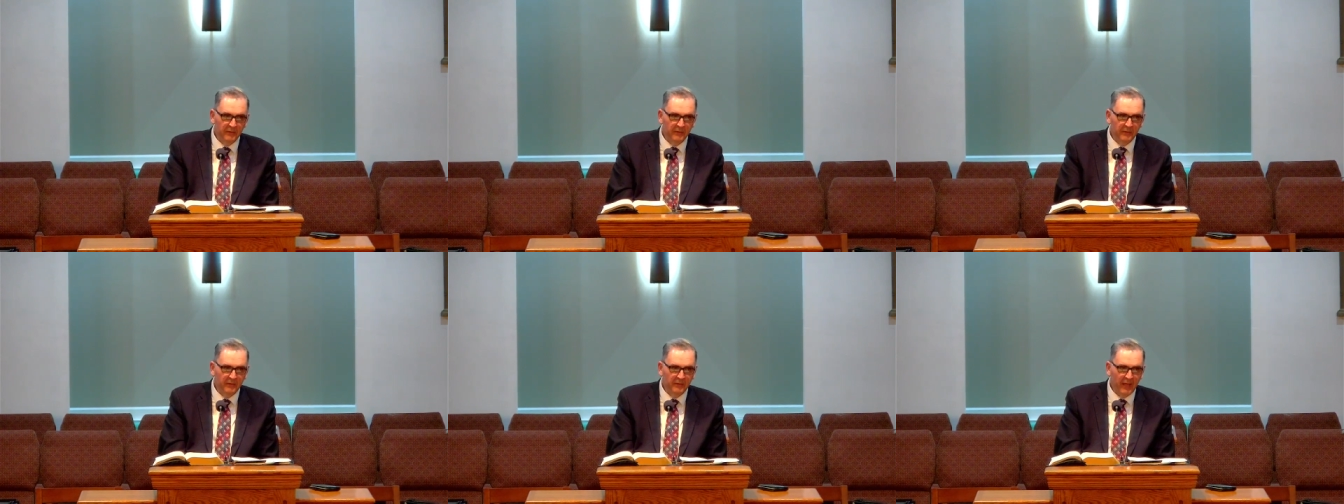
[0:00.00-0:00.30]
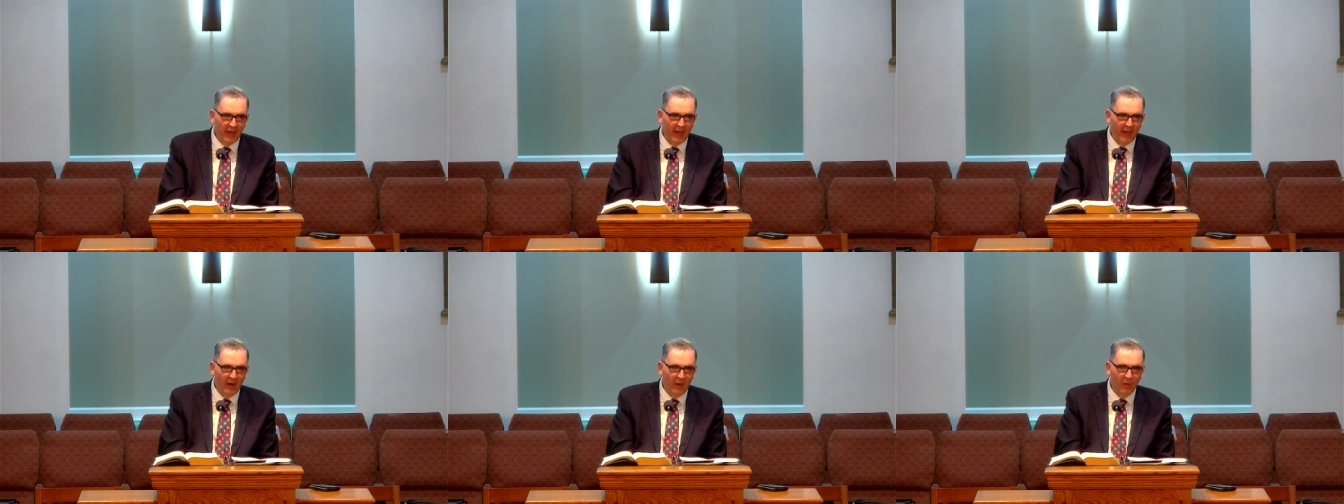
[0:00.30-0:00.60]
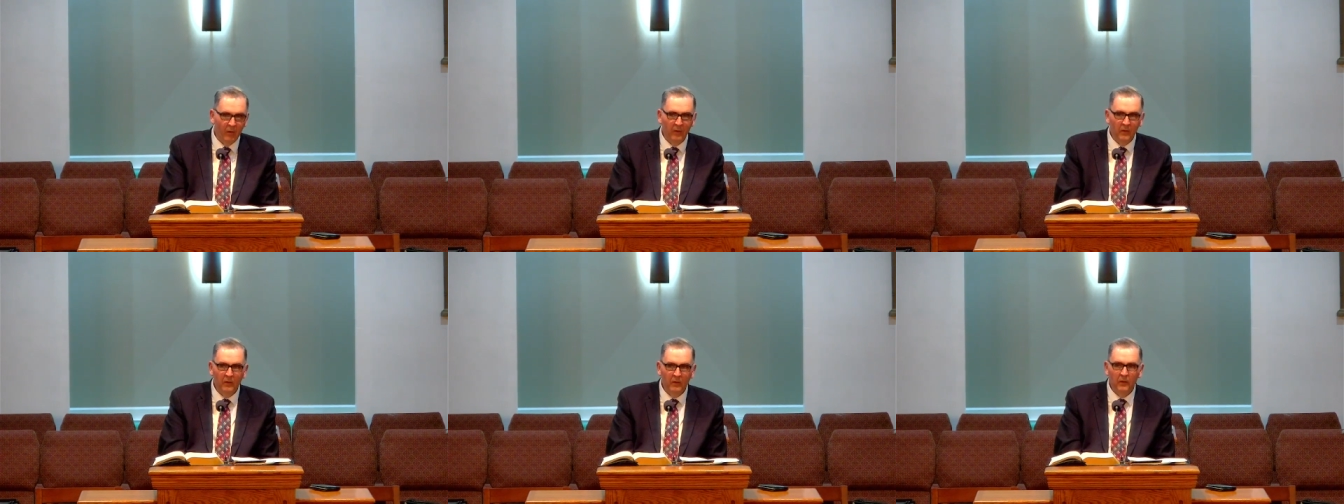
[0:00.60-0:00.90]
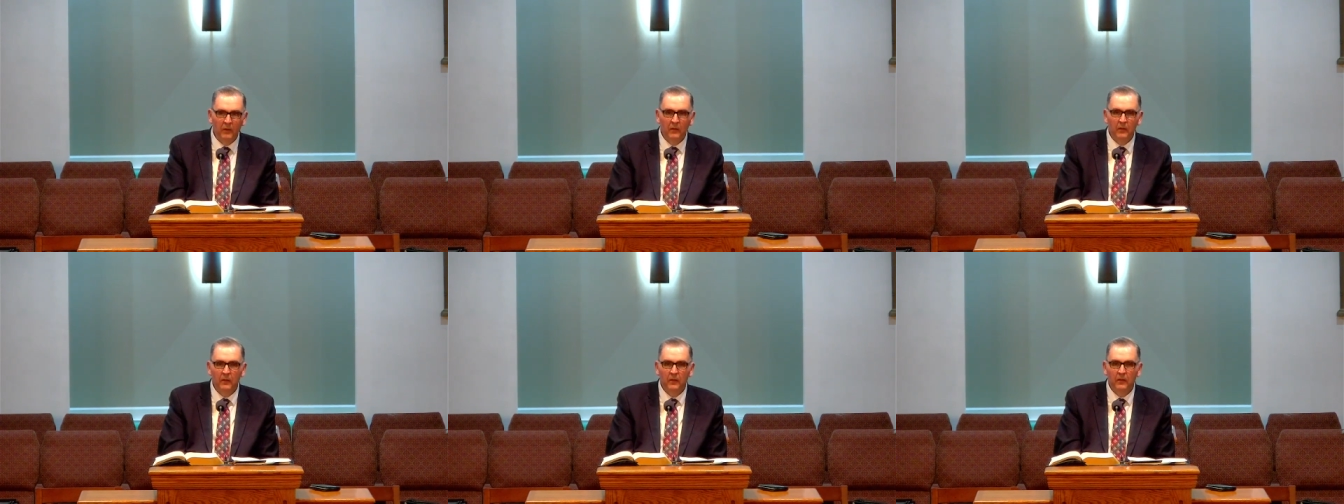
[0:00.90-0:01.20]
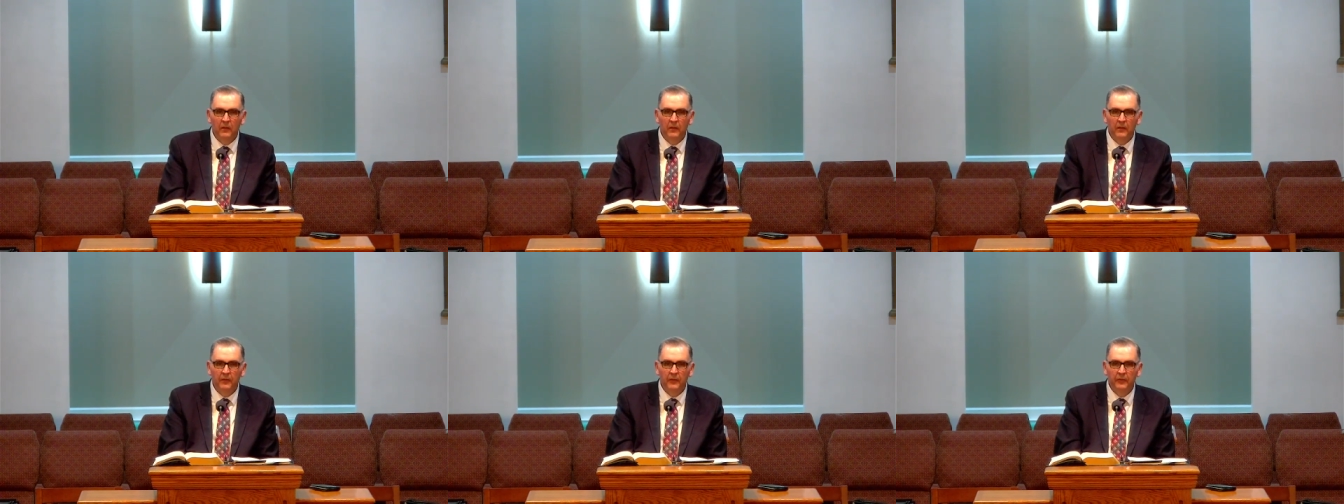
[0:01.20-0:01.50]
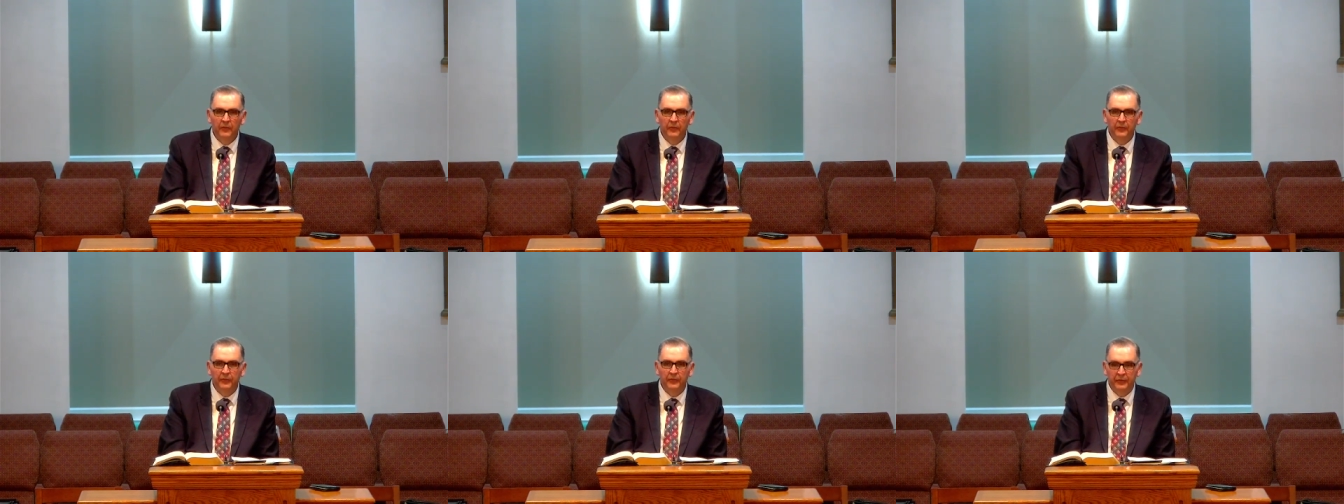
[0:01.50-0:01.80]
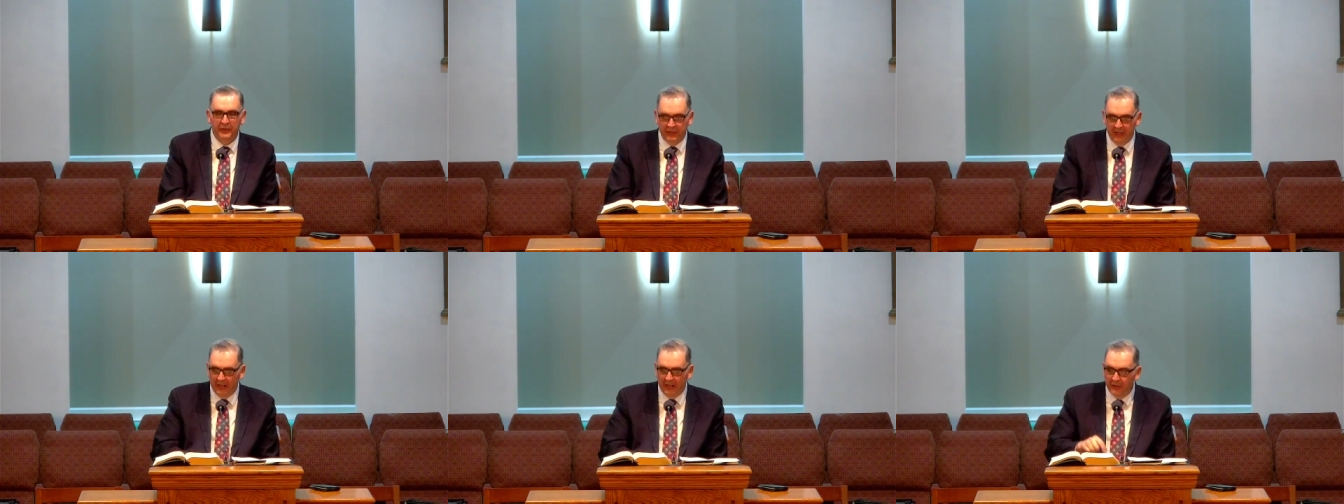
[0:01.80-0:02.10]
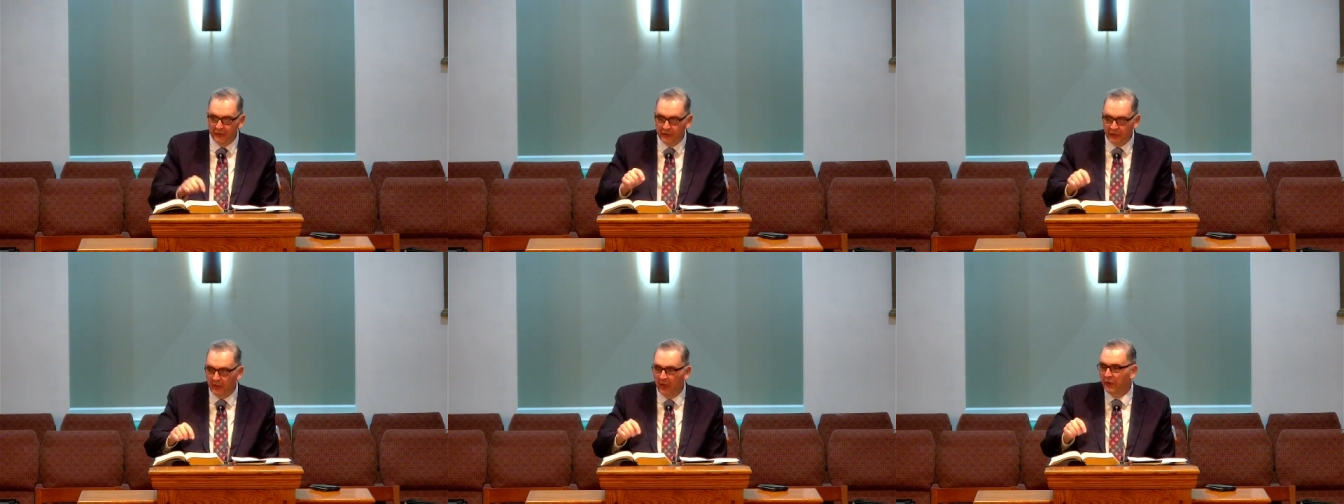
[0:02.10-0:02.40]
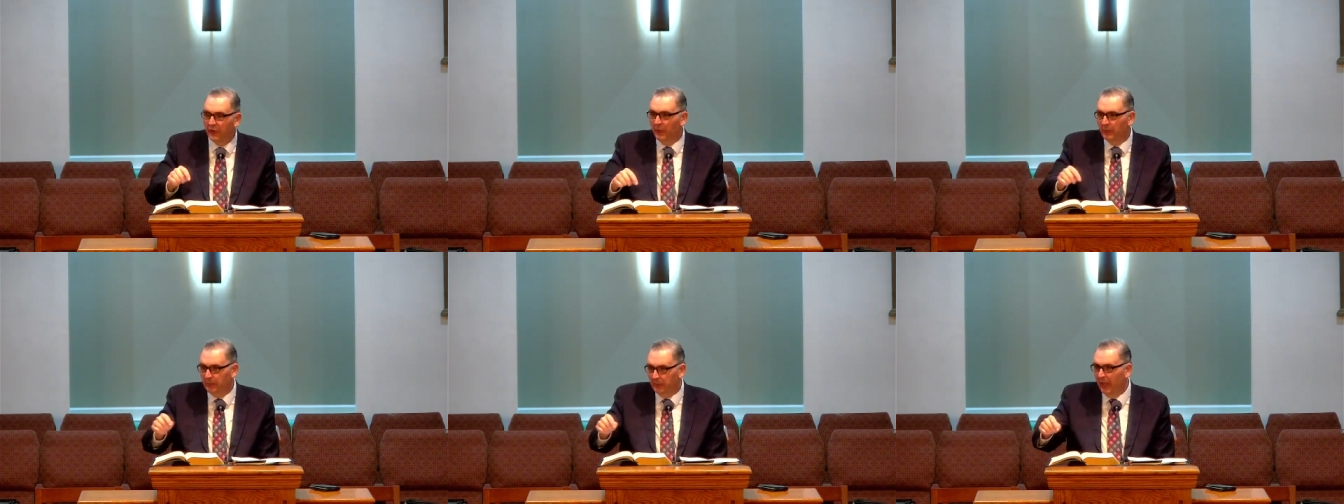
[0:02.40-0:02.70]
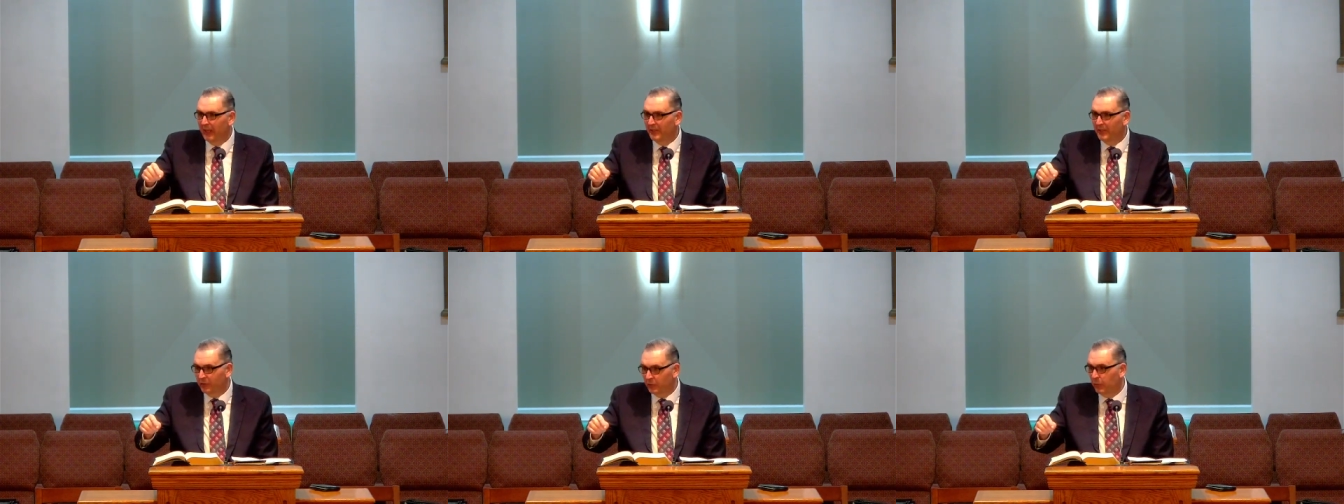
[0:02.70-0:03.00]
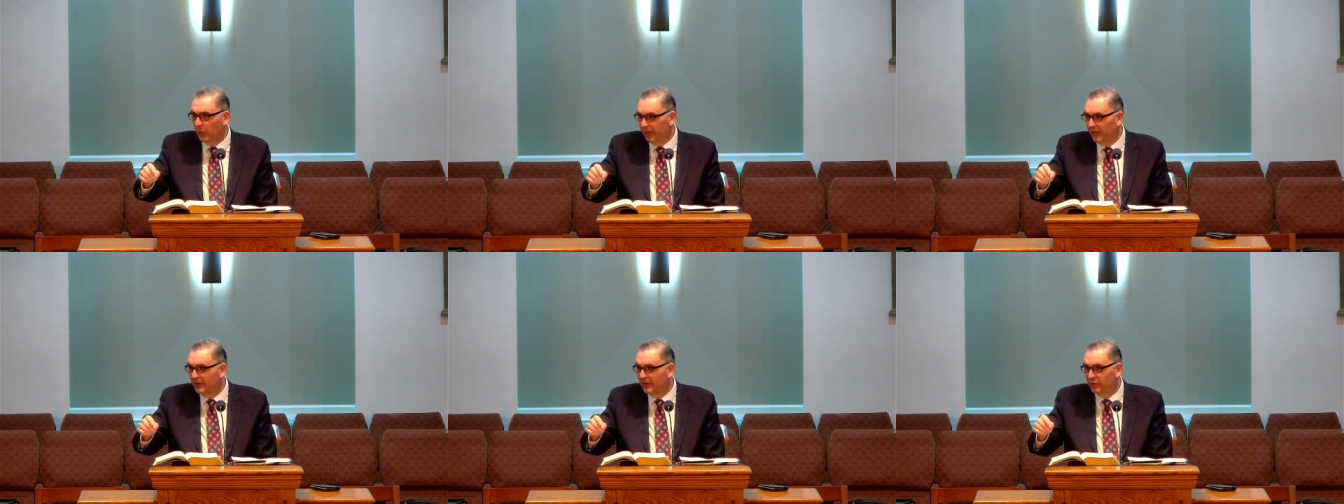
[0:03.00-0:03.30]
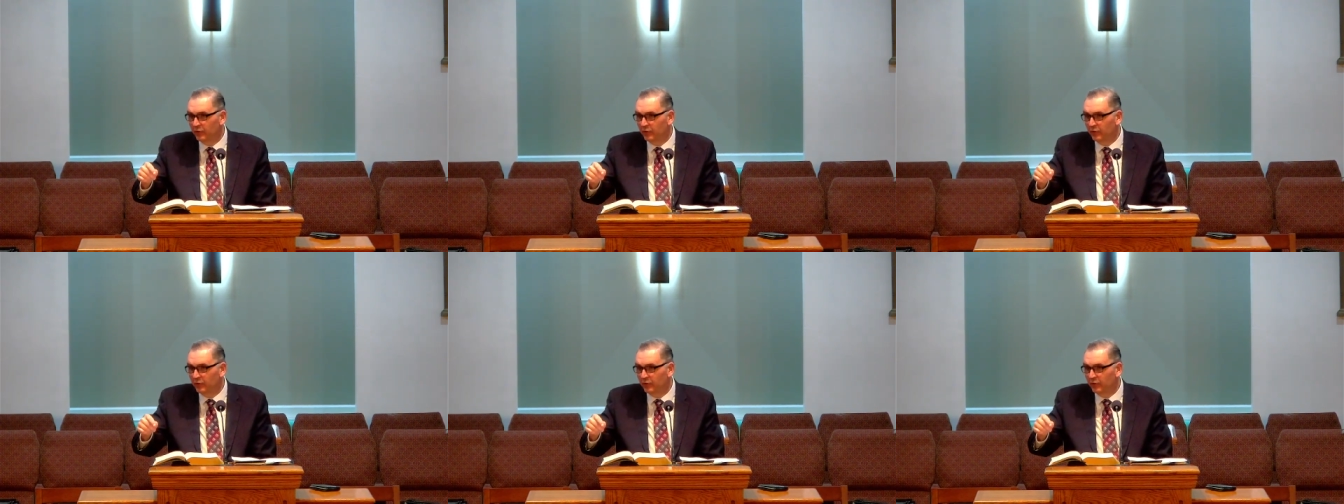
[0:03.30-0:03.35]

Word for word: Now, Here's another place where he's